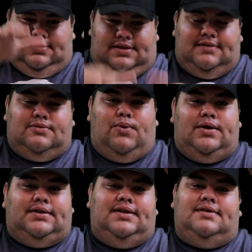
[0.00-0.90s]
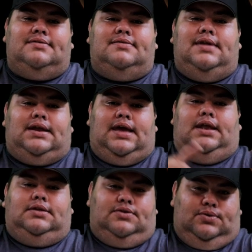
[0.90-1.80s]
this one is
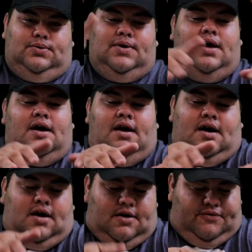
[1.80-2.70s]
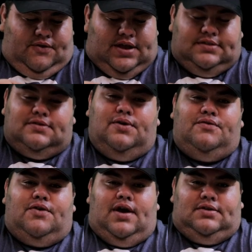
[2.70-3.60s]
dedicated to our friends
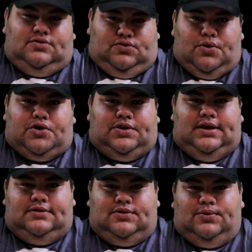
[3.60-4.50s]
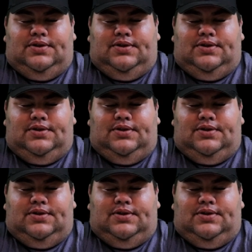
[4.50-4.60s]
over at Stroker Diesel.